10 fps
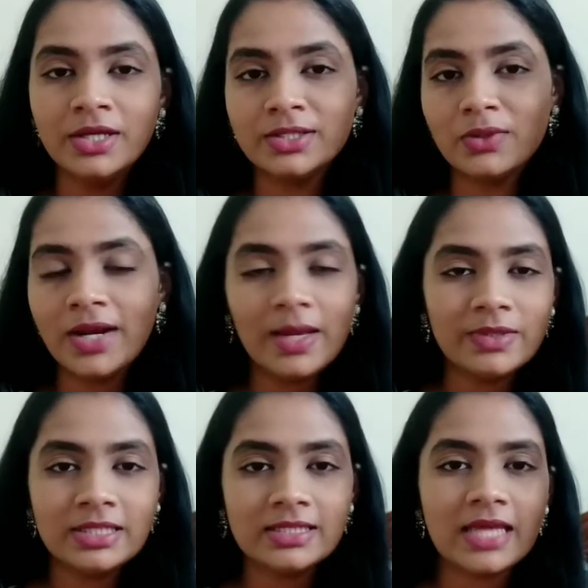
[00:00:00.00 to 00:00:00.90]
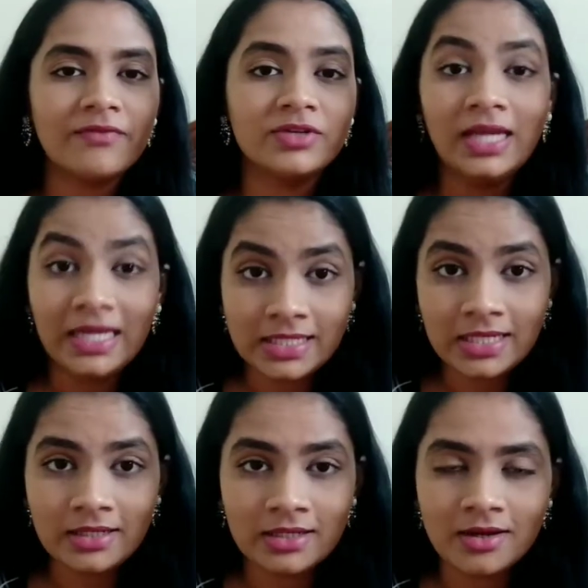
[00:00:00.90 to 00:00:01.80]
So what happens is, after
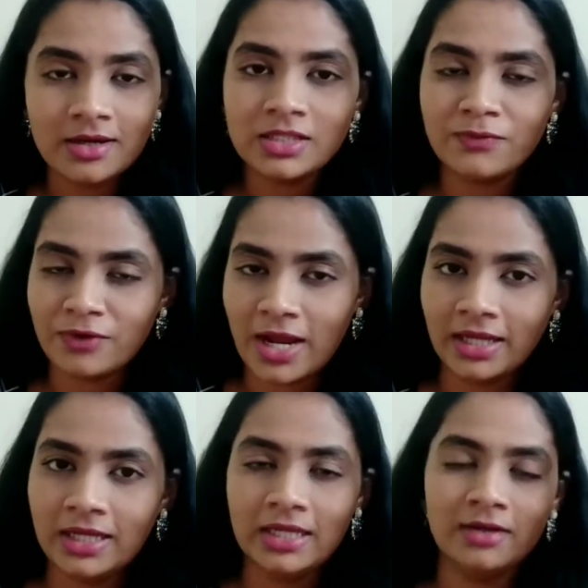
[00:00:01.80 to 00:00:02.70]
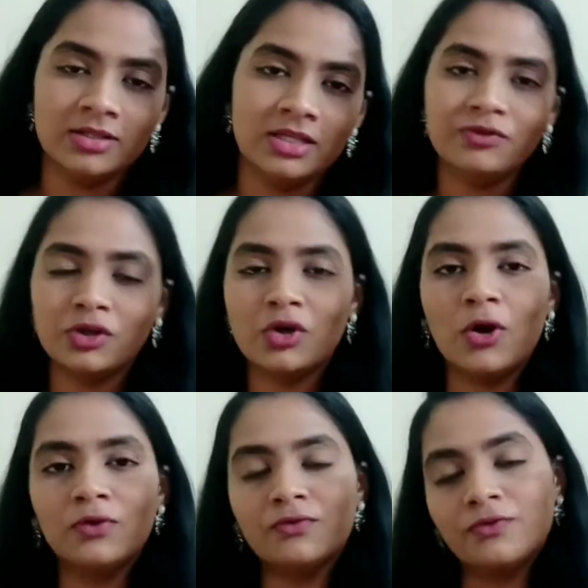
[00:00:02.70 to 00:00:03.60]
18 years, Frankie receives a
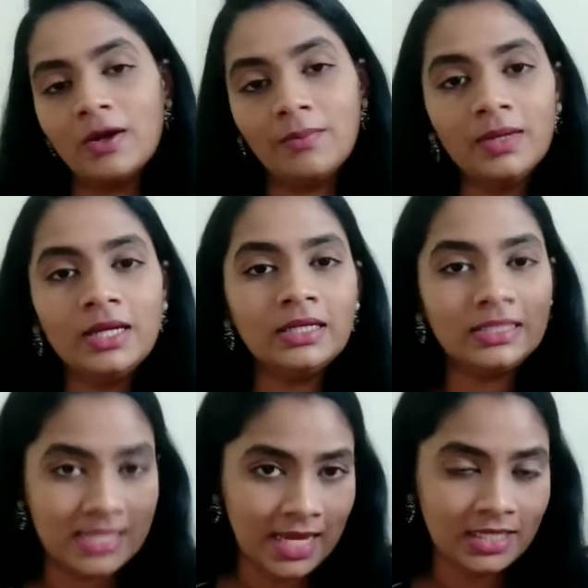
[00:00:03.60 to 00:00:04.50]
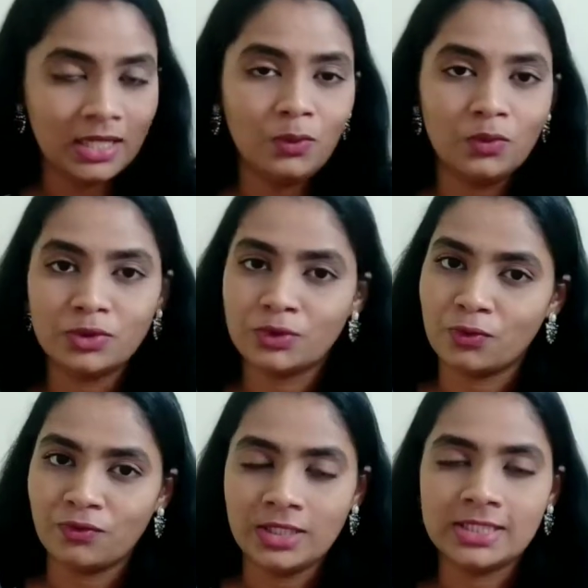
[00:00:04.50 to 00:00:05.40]
call from Daniel, who's
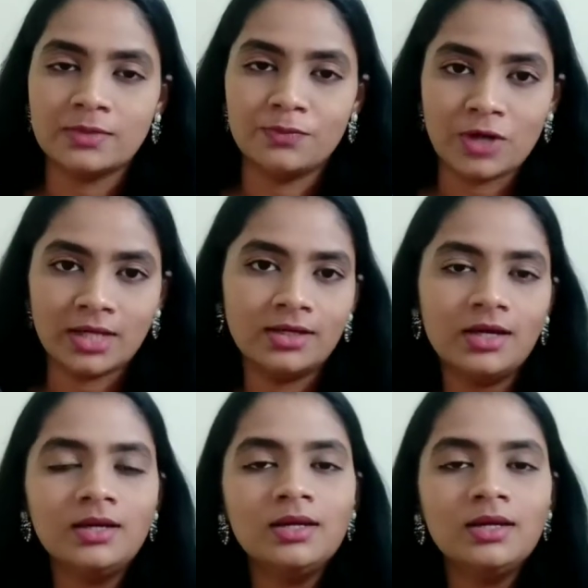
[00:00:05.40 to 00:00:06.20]
Sophie's brother,